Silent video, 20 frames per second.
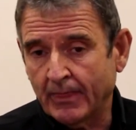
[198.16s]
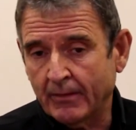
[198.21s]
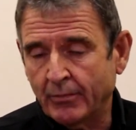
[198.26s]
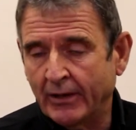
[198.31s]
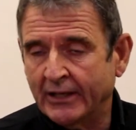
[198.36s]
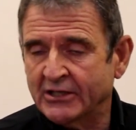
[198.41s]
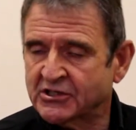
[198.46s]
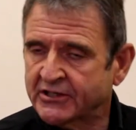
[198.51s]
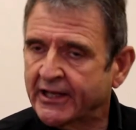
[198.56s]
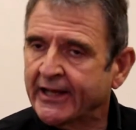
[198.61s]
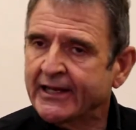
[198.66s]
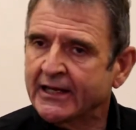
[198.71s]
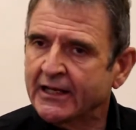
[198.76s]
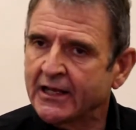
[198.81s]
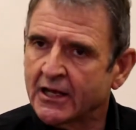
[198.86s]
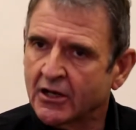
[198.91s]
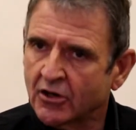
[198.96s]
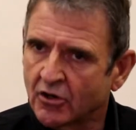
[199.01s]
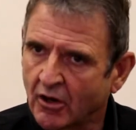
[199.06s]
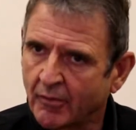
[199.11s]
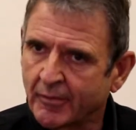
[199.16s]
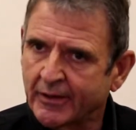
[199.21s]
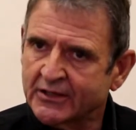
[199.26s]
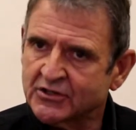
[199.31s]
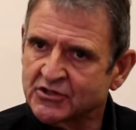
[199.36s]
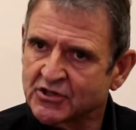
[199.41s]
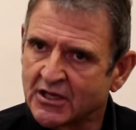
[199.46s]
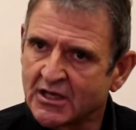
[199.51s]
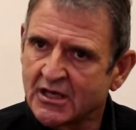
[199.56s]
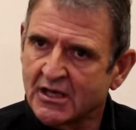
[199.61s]
by studying
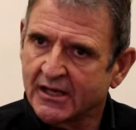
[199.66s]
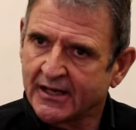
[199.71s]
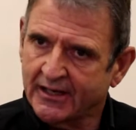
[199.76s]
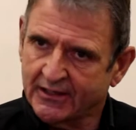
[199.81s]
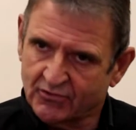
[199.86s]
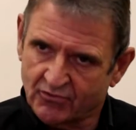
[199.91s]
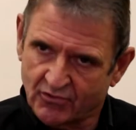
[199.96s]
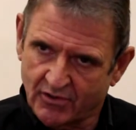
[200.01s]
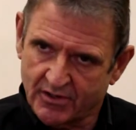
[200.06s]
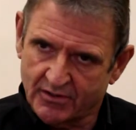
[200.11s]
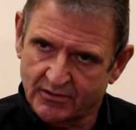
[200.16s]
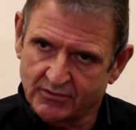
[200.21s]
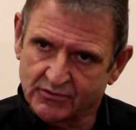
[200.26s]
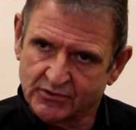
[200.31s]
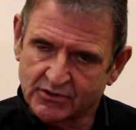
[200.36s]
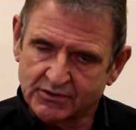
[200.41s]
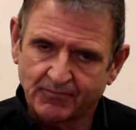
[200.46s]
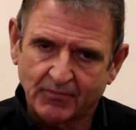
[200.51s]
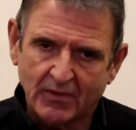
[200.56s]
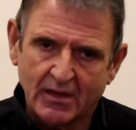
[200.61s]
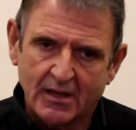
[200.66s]
economics here at Rhodes.